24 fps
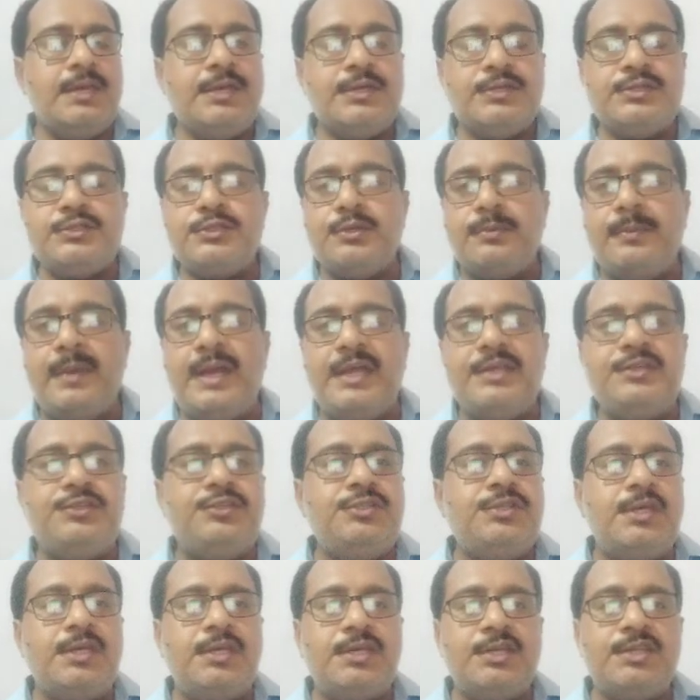So my
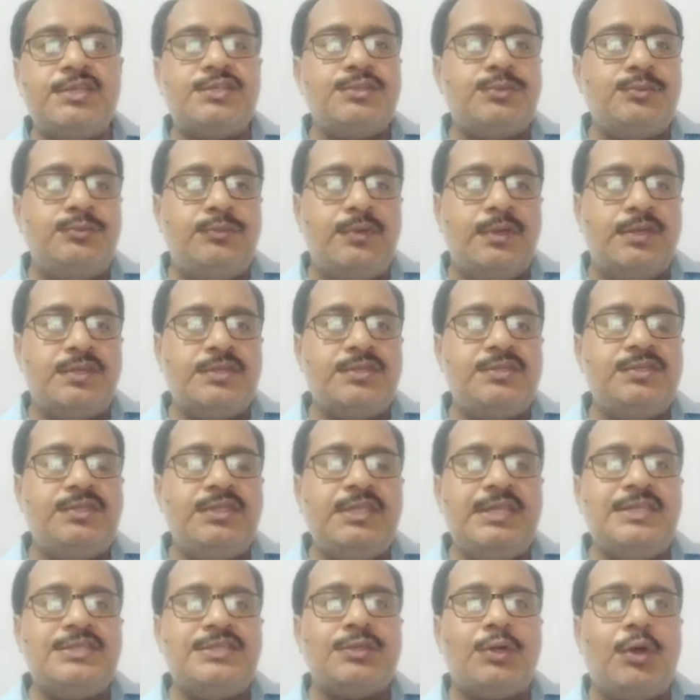dear student,
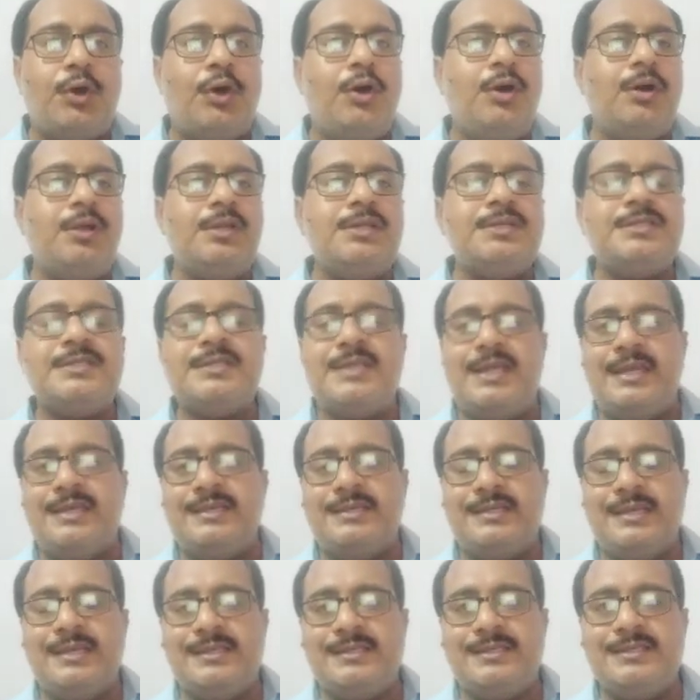these all
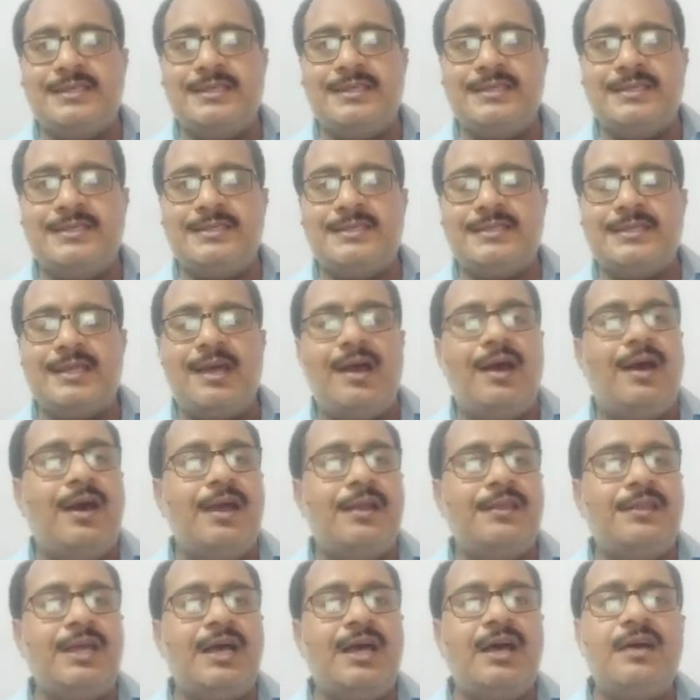sentences are
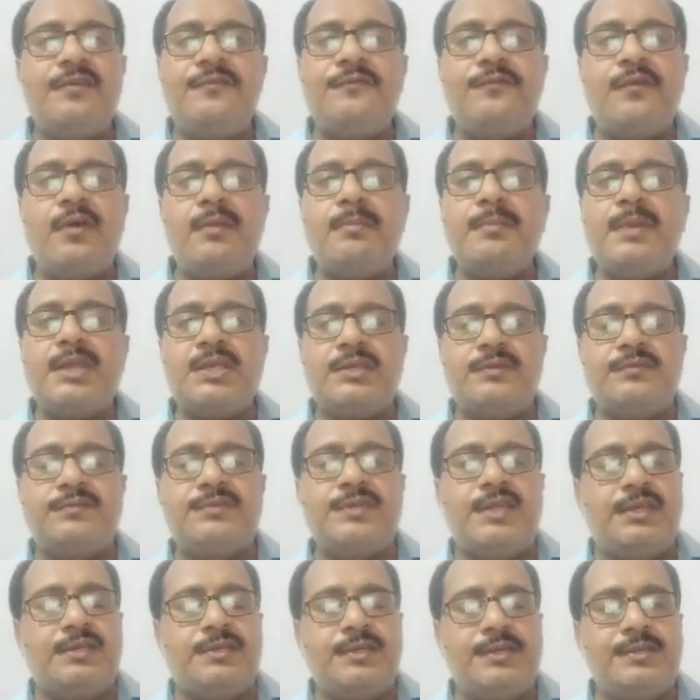the affirmative
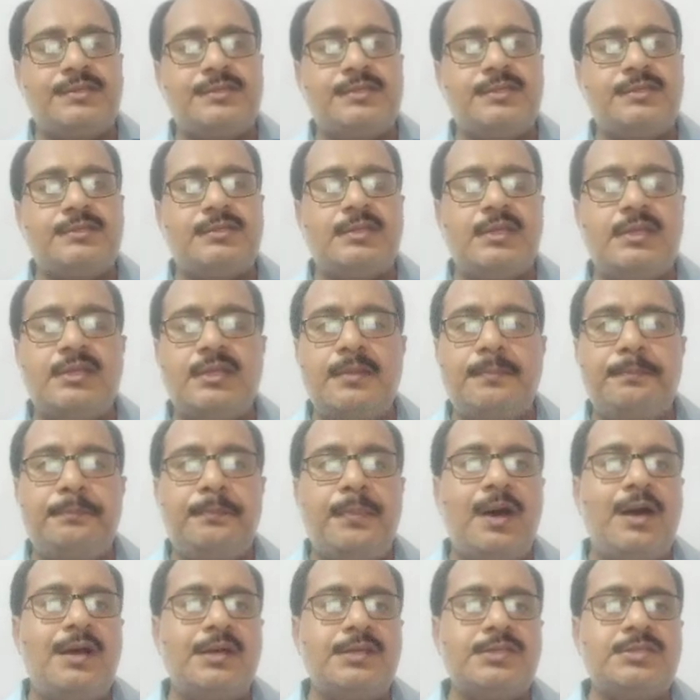sentences in the
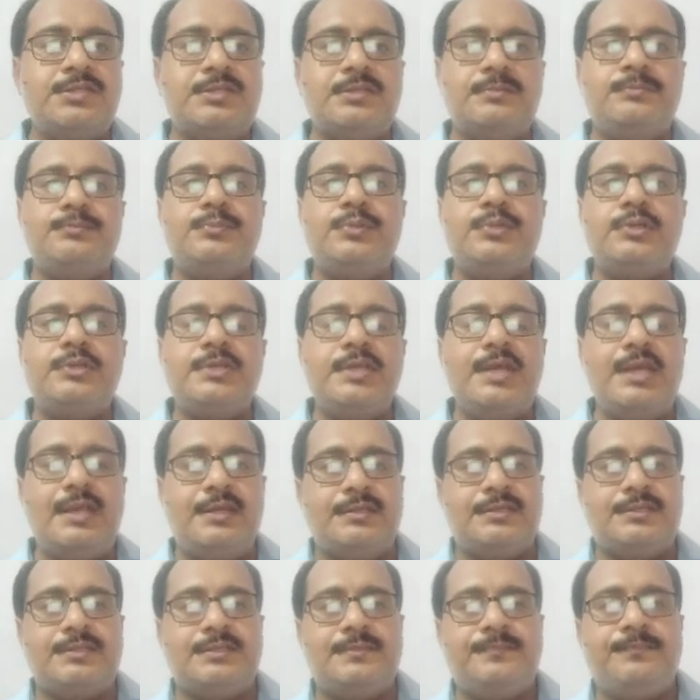past simple
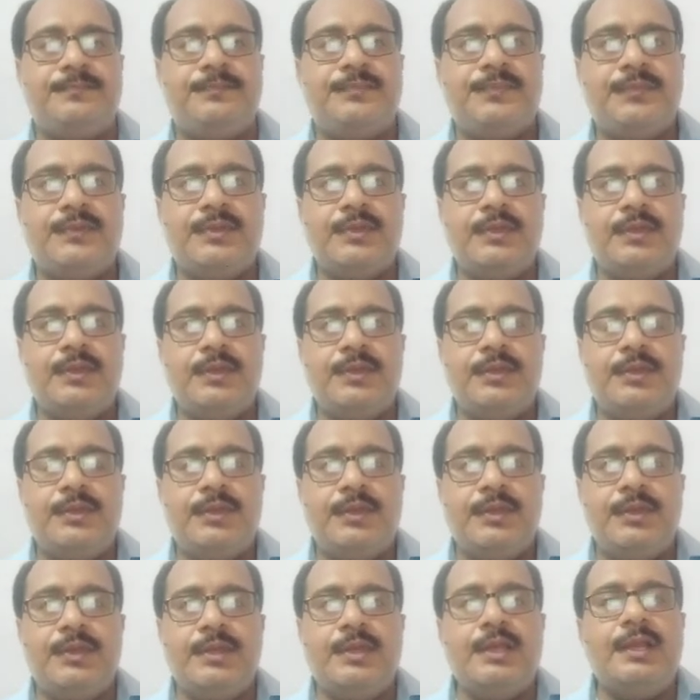tense.
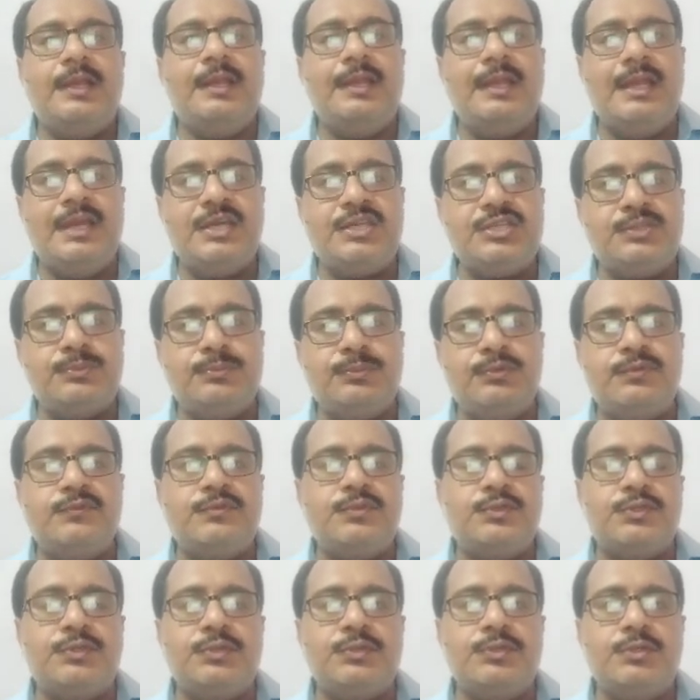Let's move
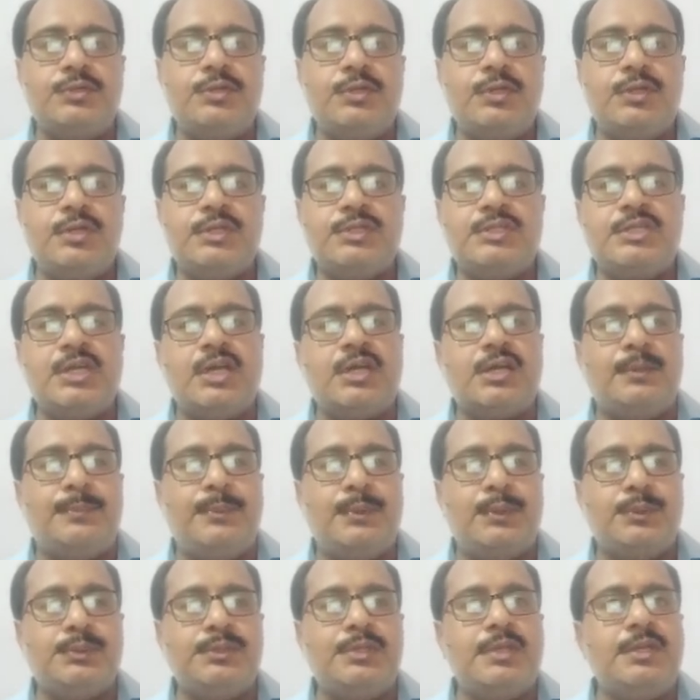to talk
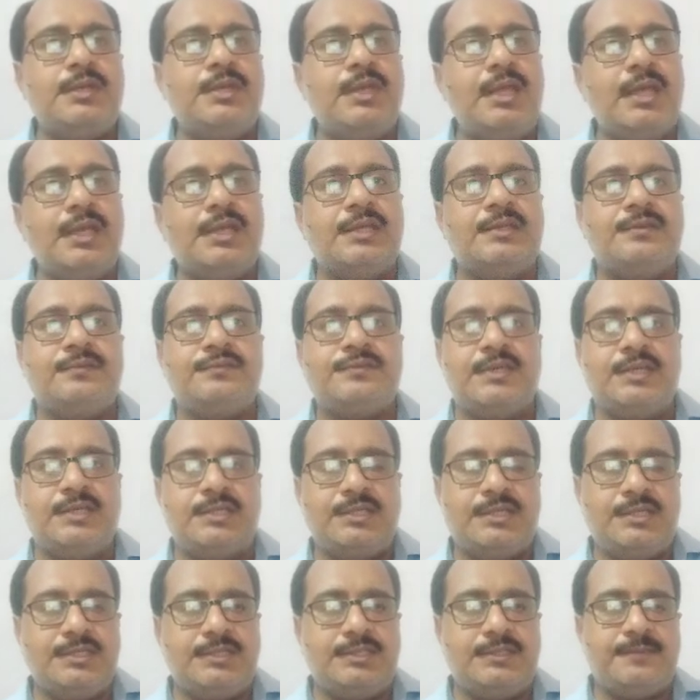about the negative
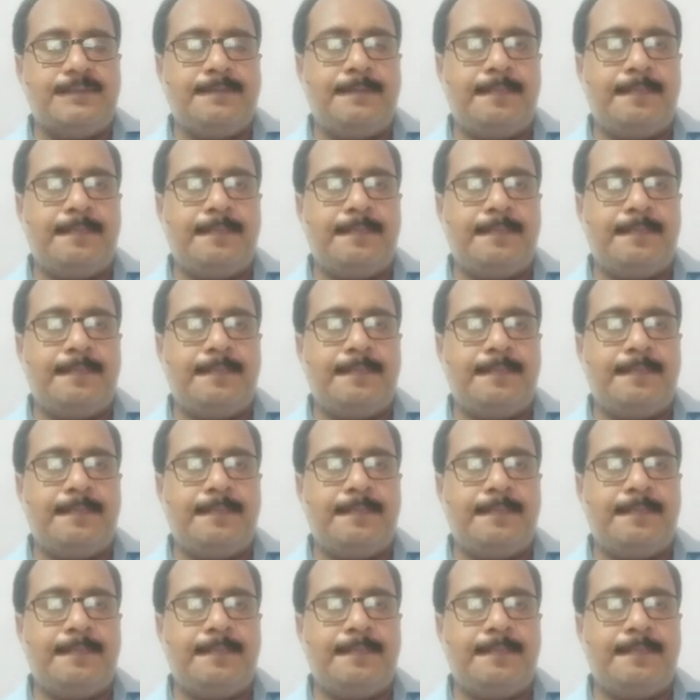sentence.